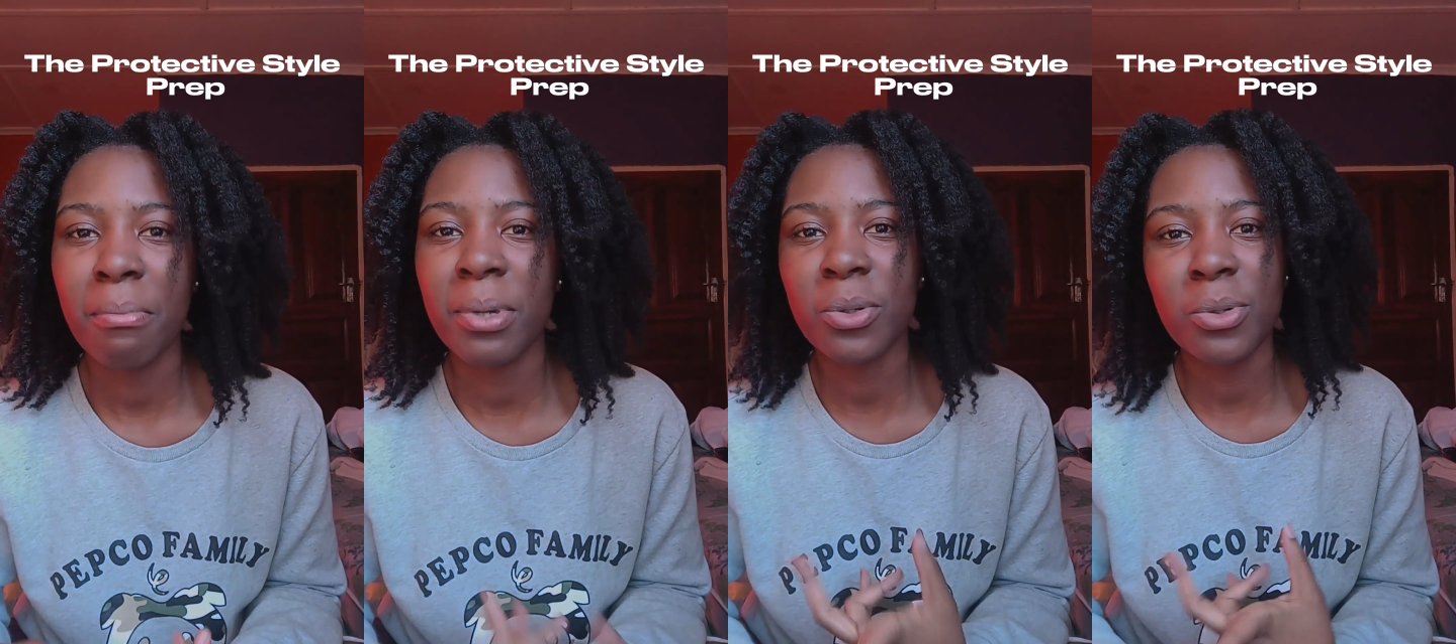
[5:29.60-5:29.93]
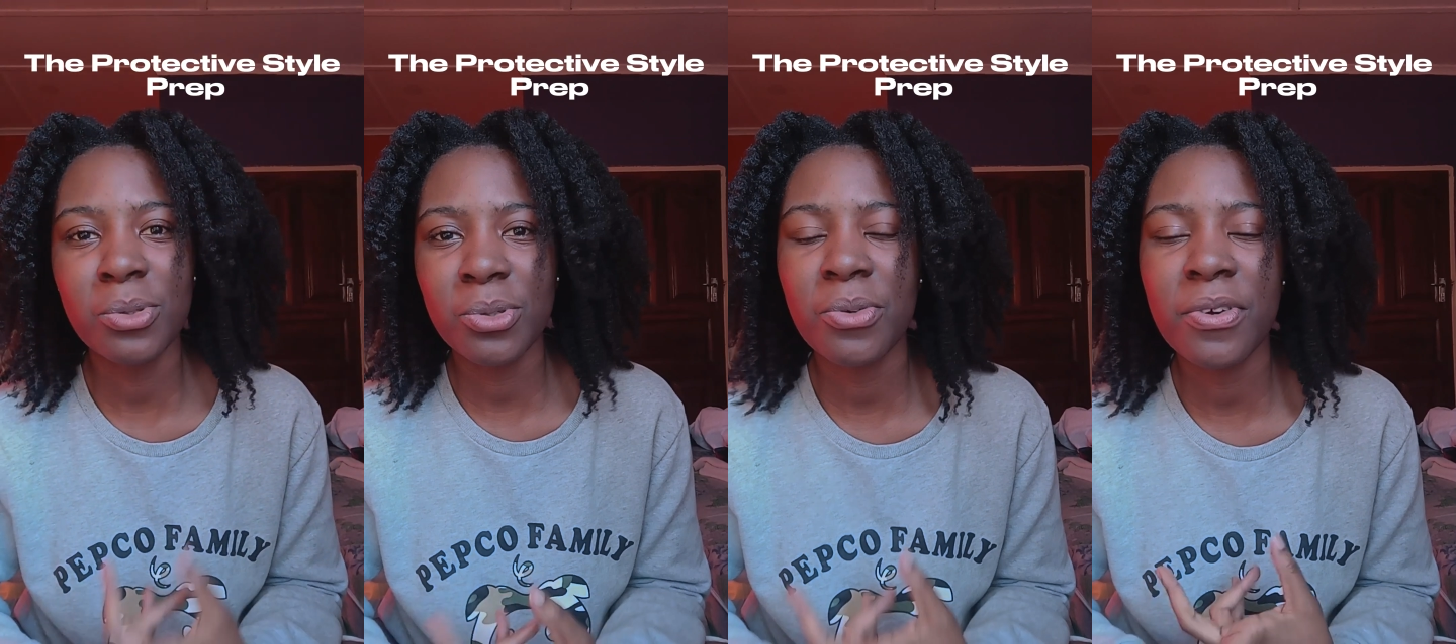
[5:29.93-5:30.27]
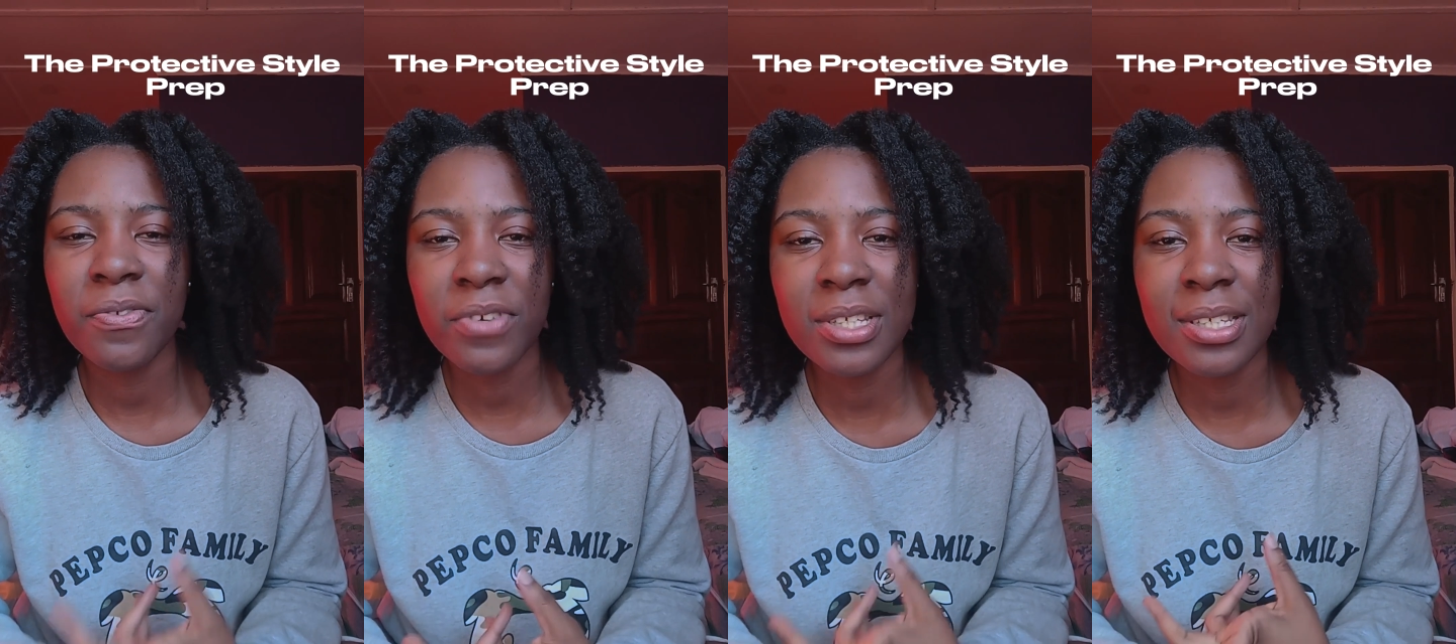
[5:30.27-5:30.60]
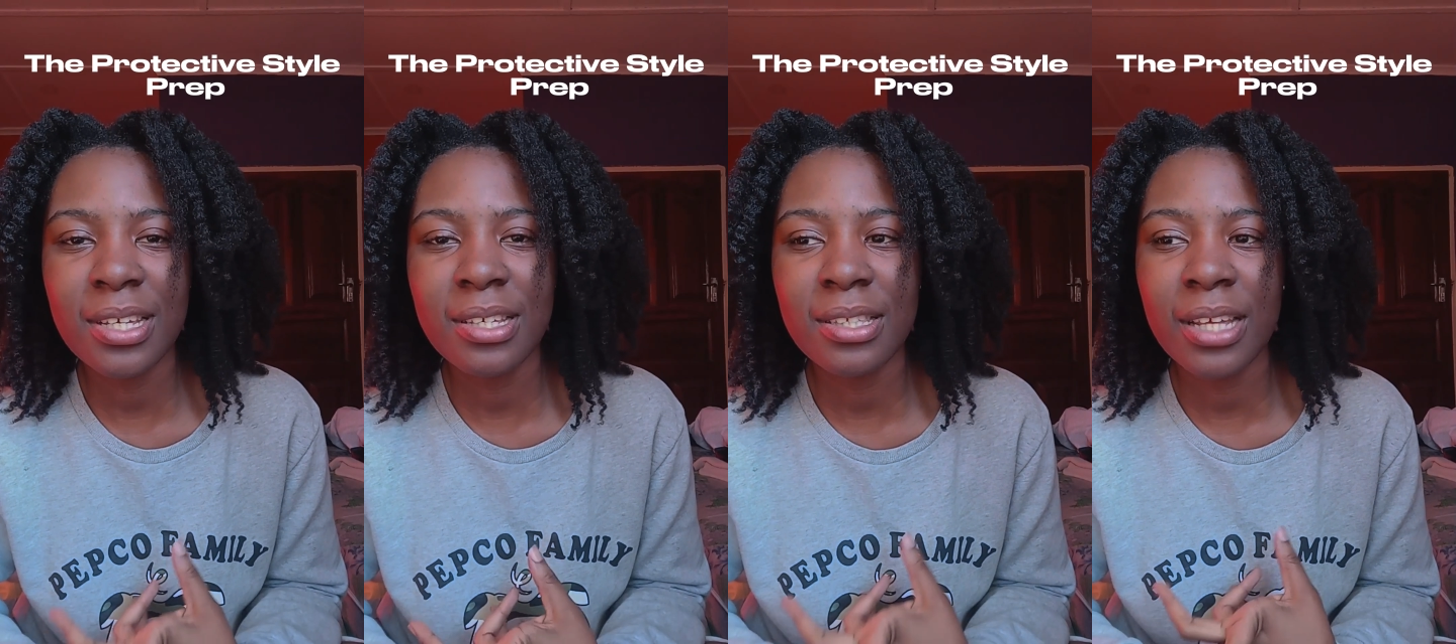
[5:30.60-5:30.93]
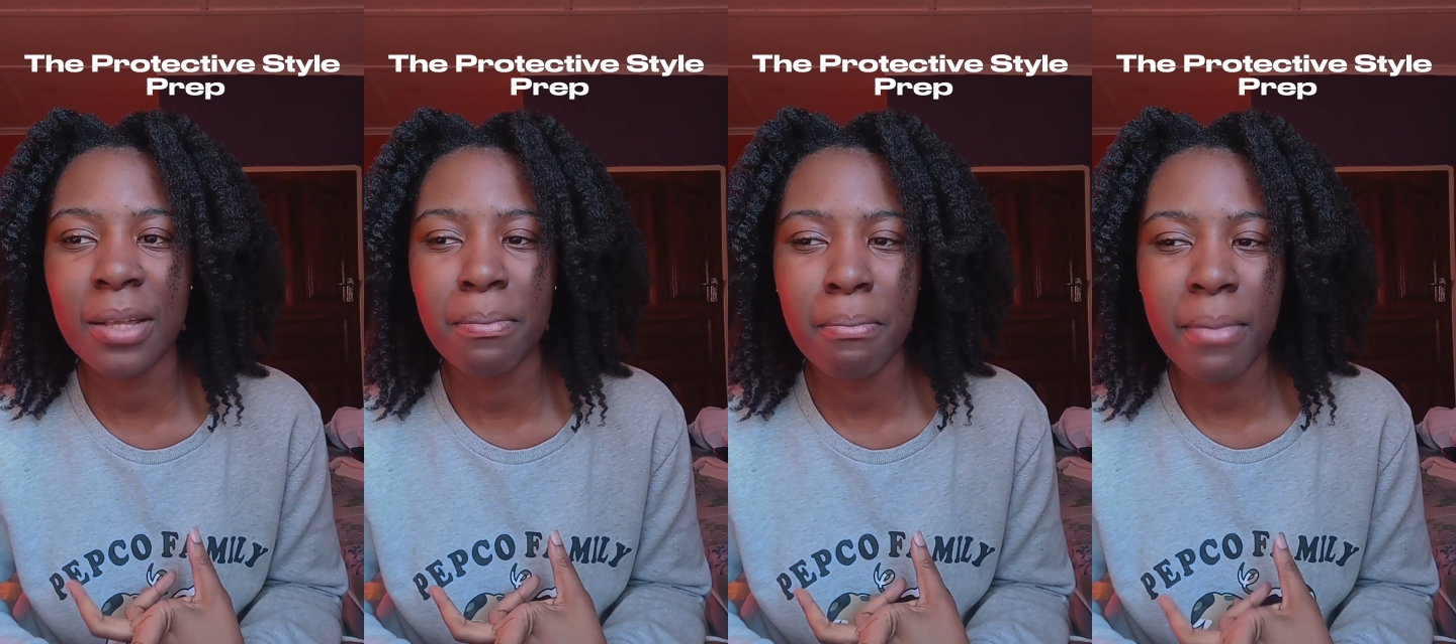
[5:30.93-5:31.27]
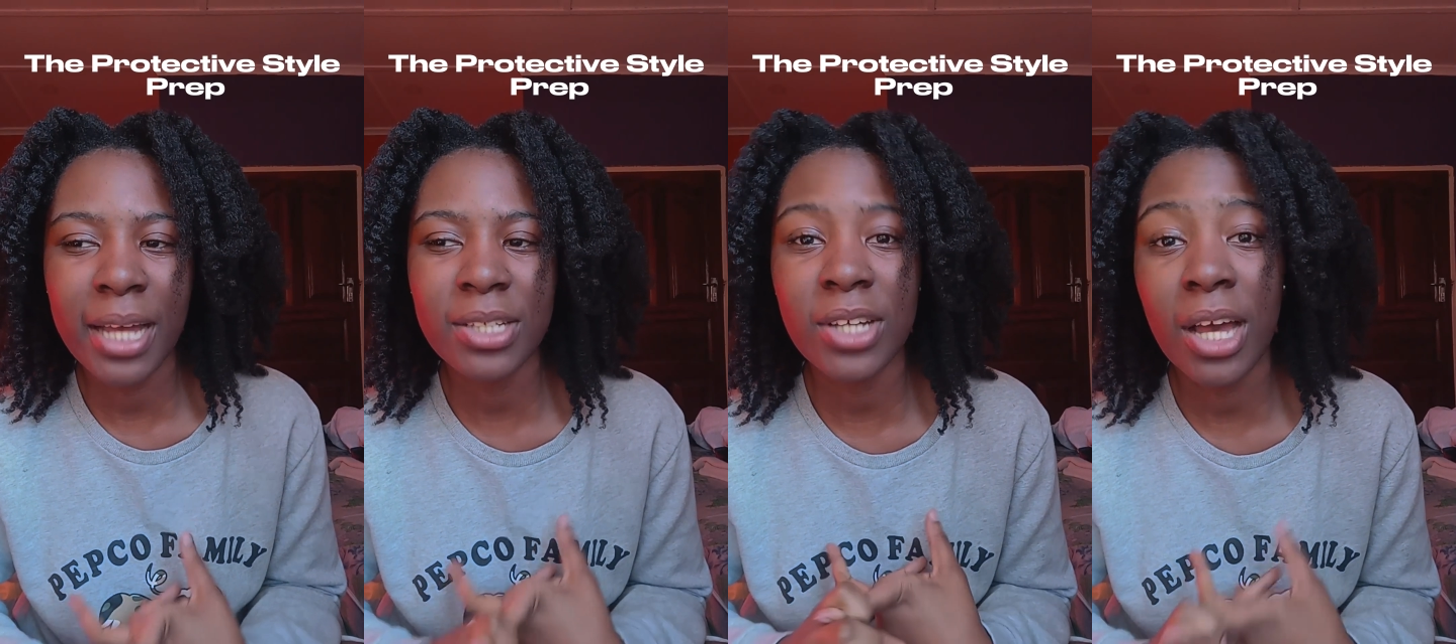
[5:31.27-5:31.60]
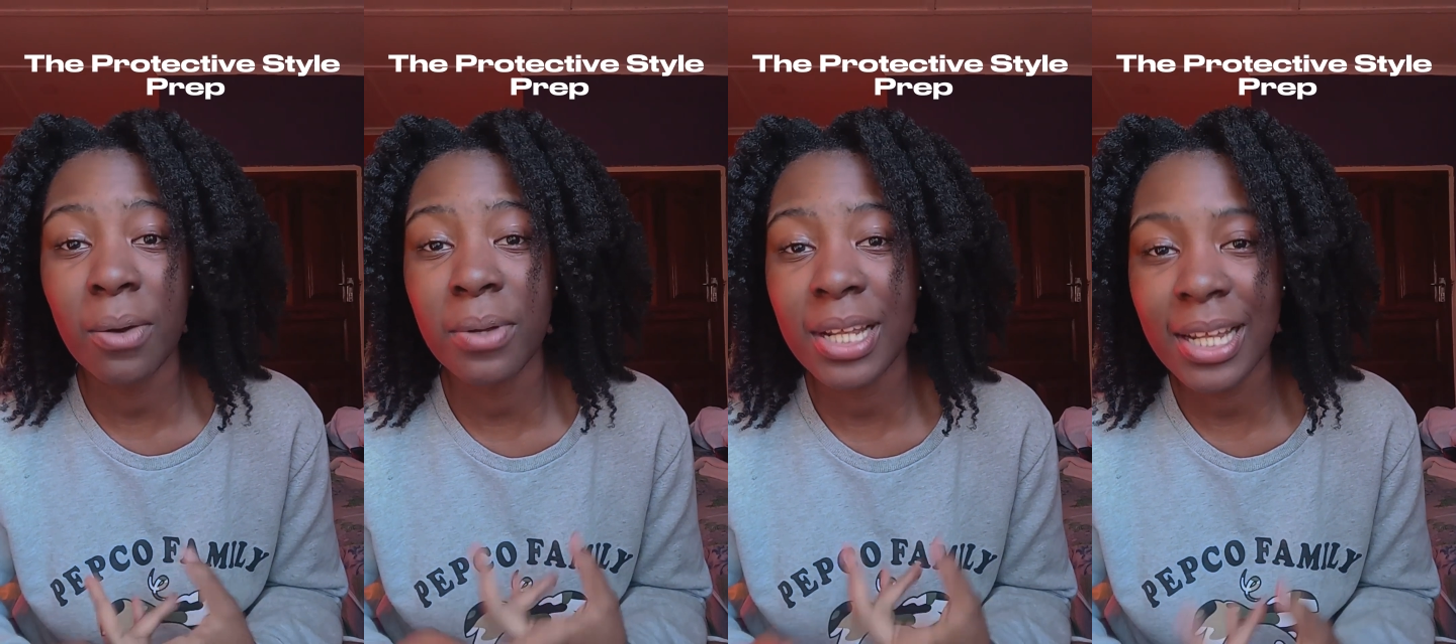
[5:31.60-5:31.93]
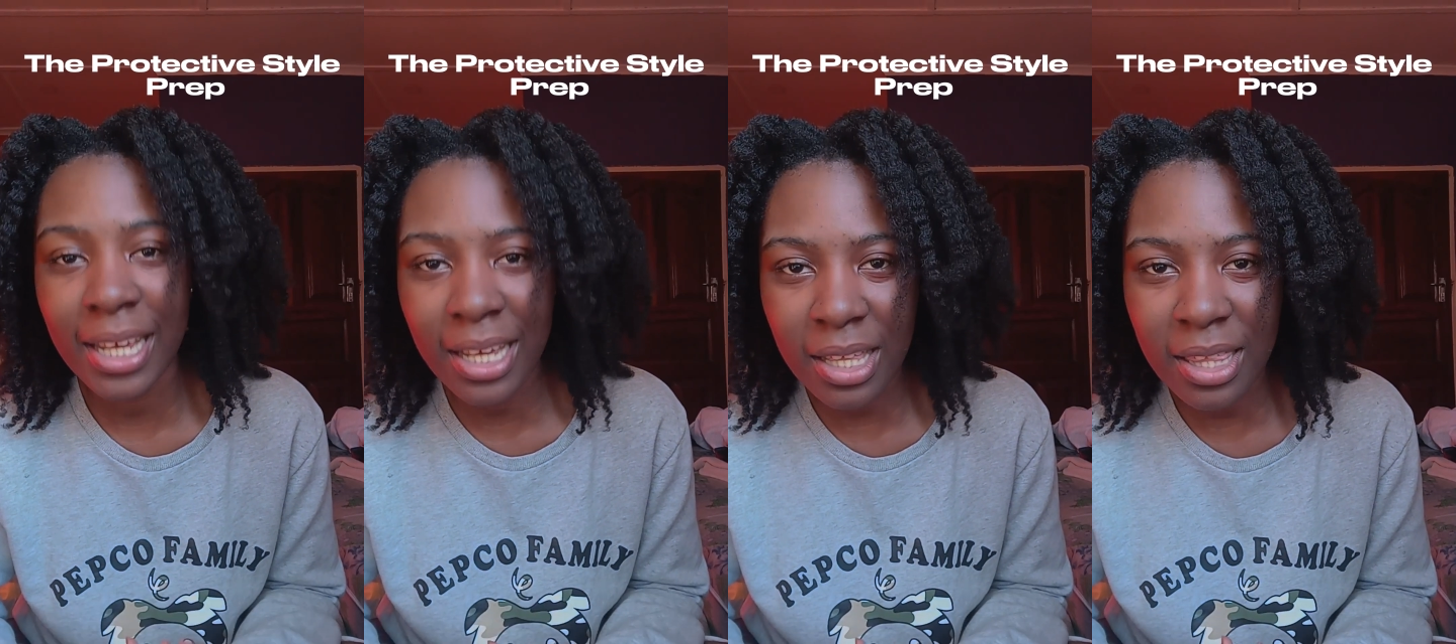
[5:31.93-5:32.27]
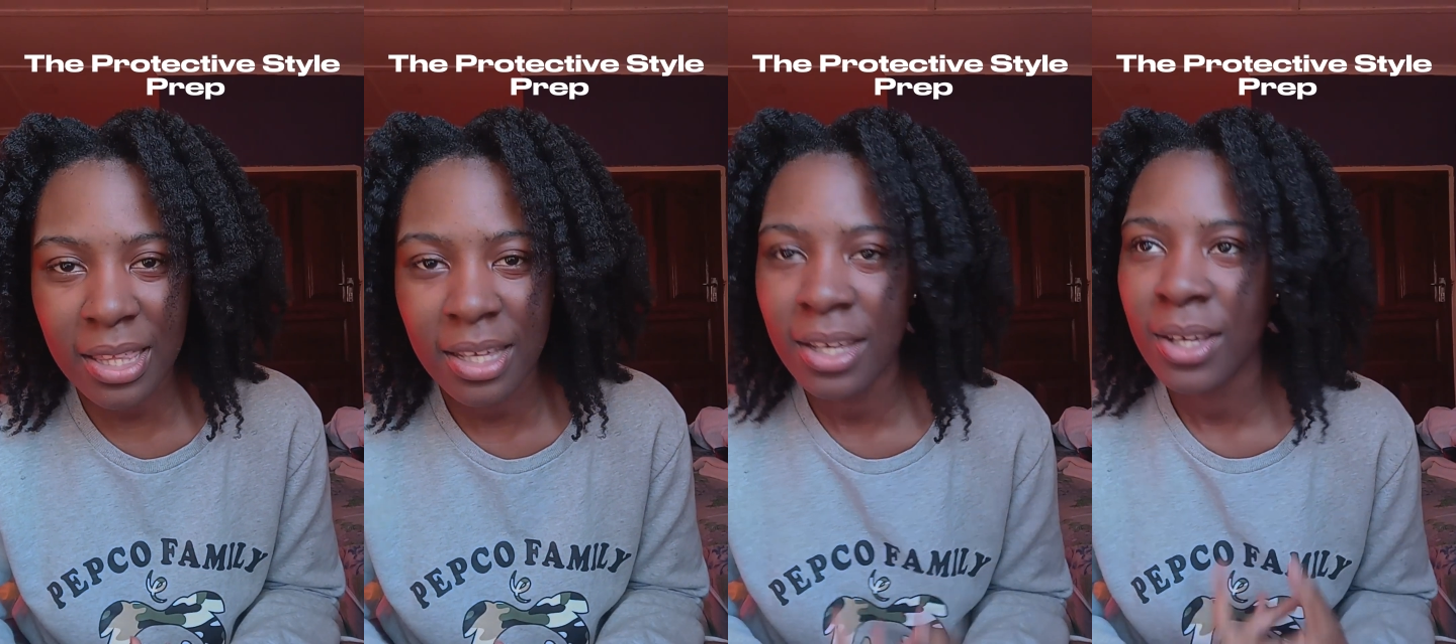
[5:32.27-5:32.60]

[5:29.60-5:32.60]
but also references that match our length